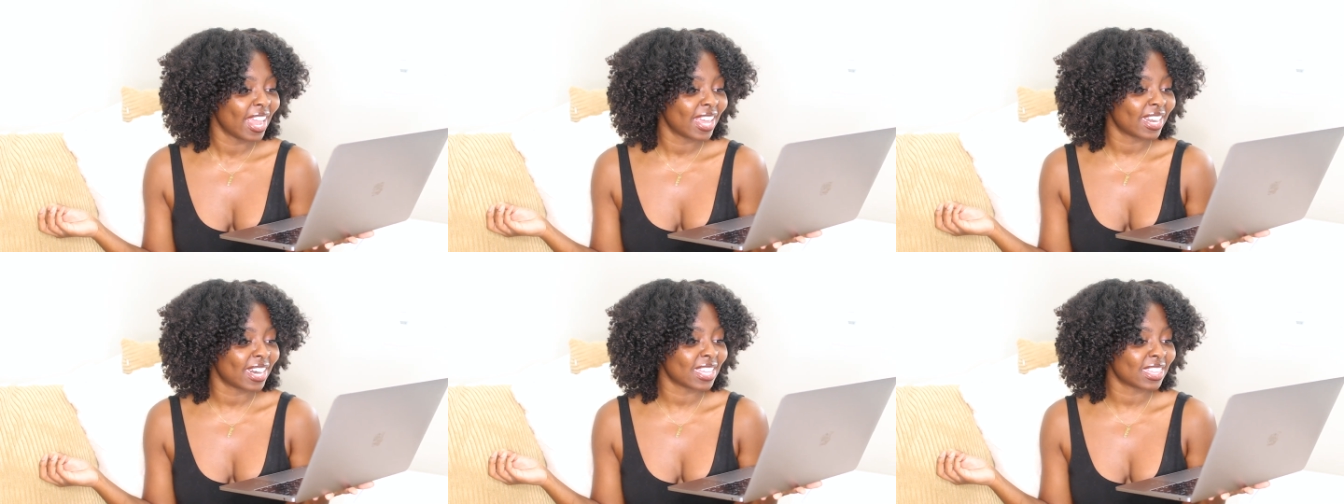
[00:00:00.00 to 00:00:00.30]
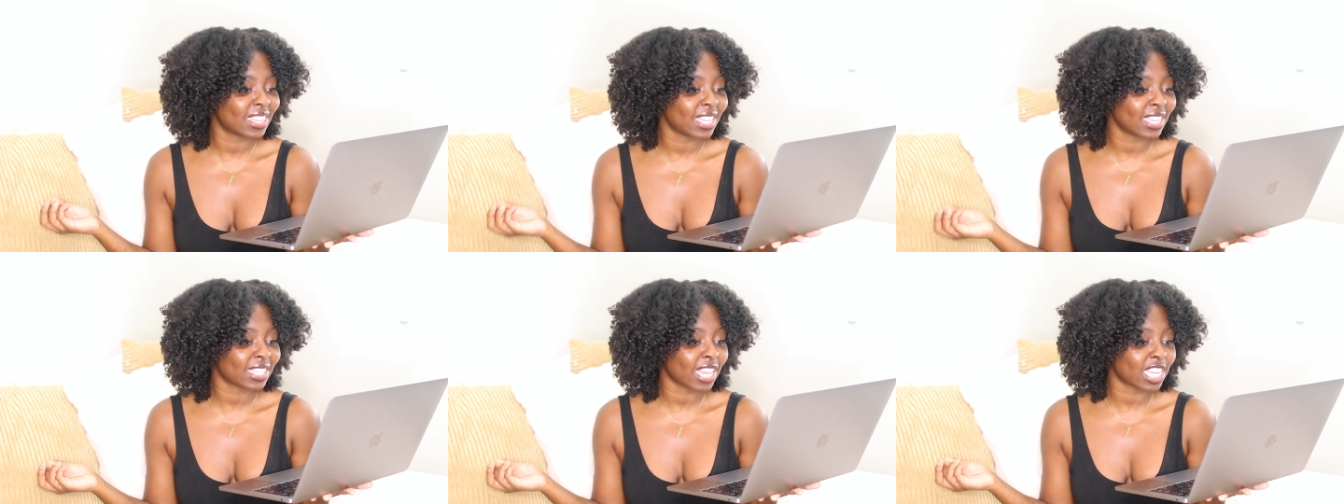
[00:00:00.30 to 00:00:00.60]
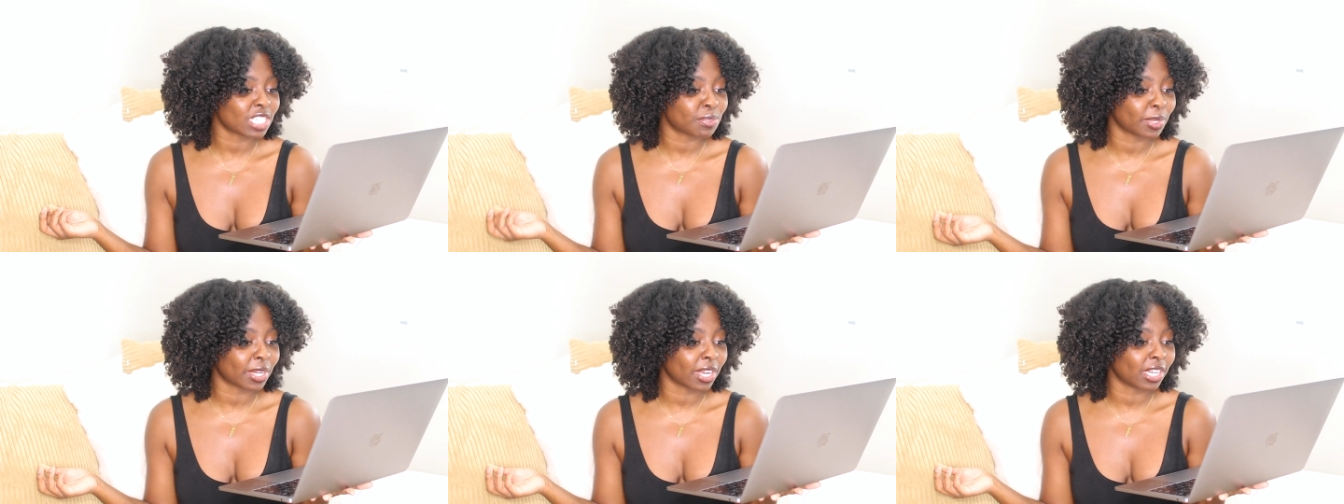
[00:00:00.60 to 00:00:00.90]
And I think
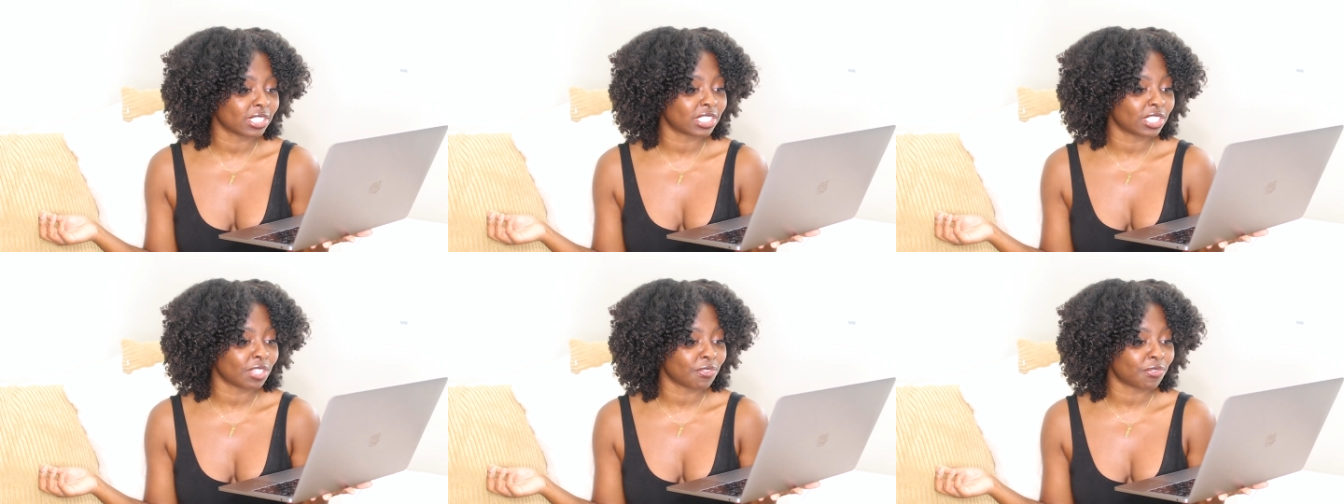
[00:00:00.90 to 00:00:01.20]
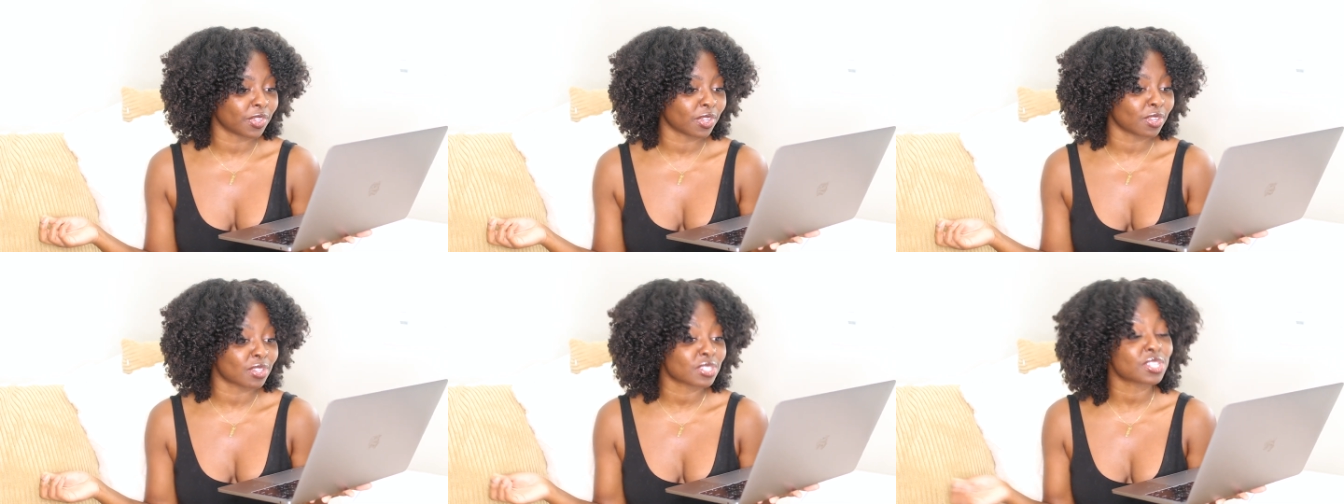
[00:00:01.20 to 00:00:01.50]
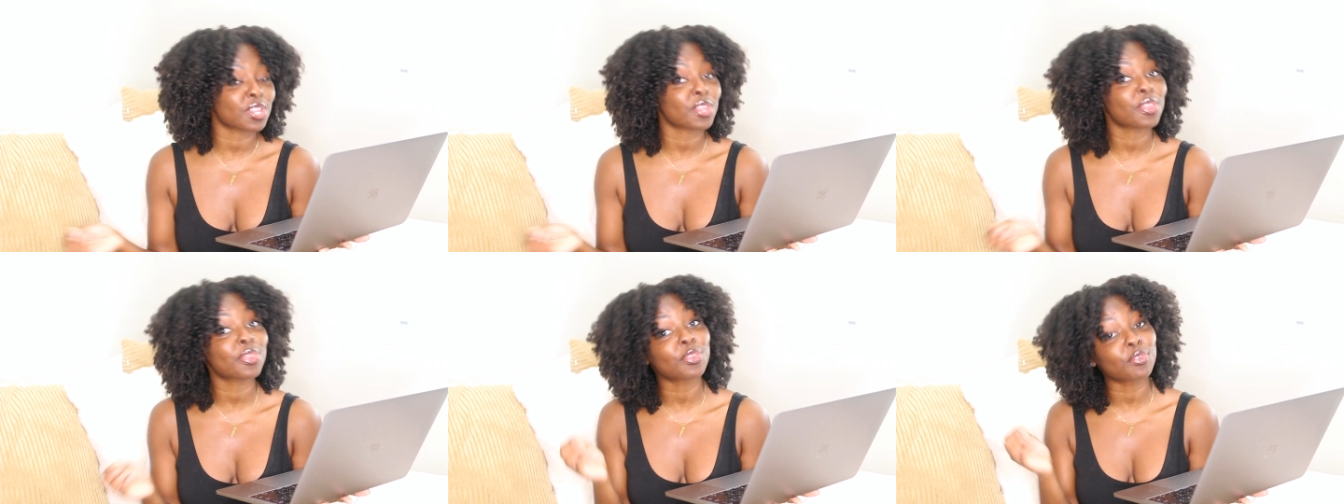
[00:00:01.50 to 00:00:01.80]
that's because she
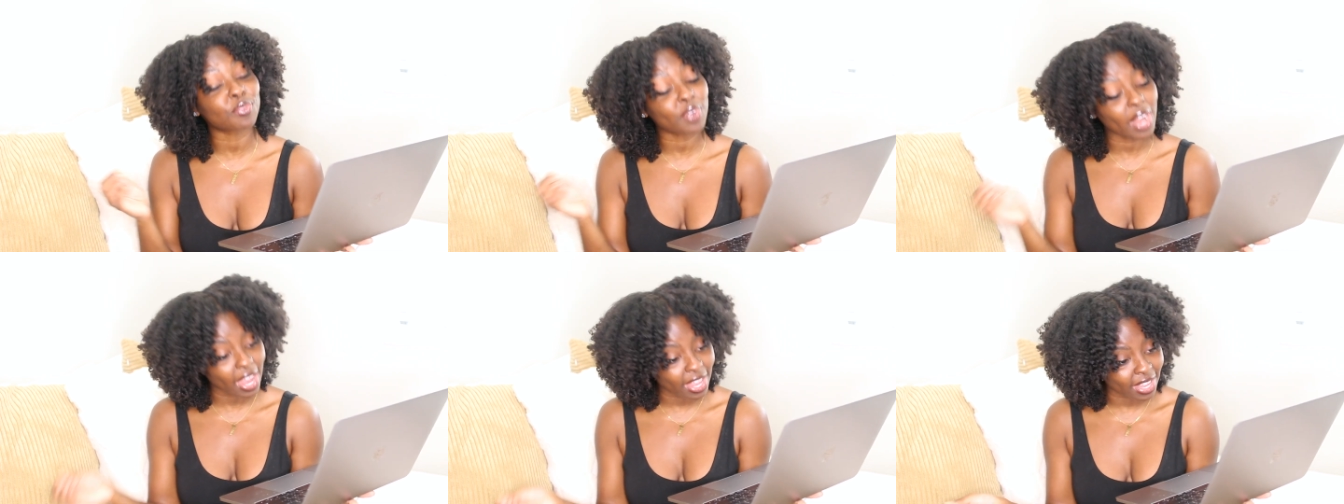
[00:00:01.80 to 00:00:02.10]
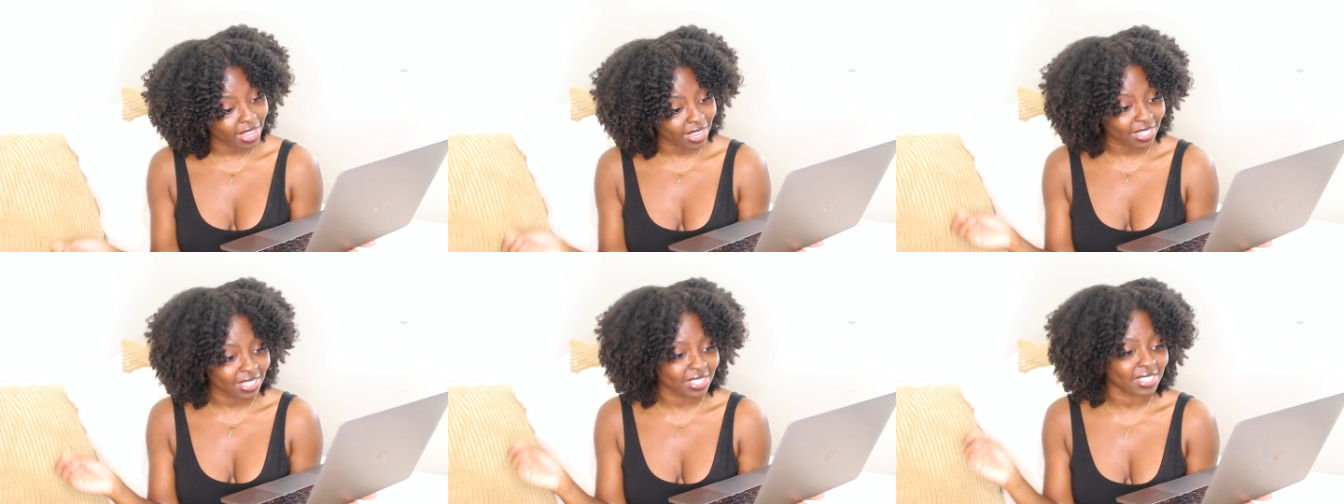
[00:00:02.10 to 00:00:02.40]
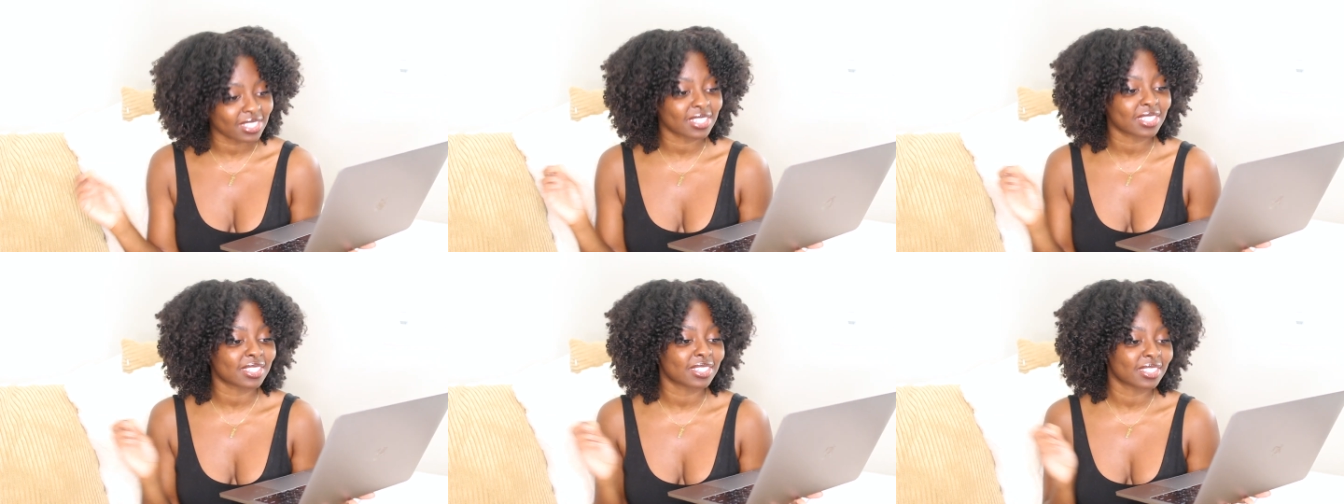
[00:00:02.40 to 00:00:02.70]
feels
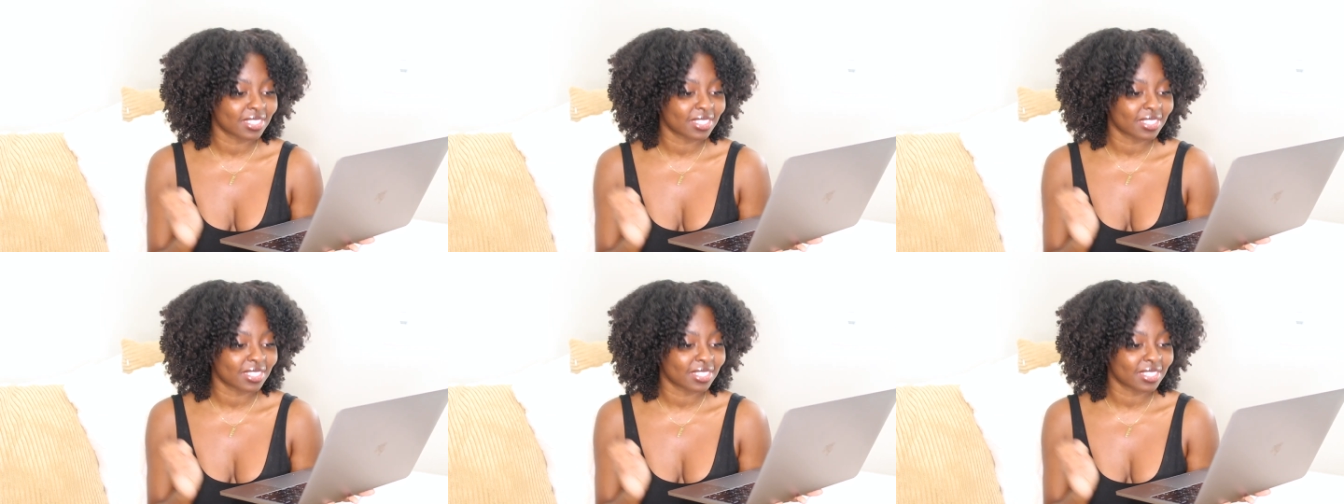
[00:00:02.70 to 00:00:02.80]
threatened.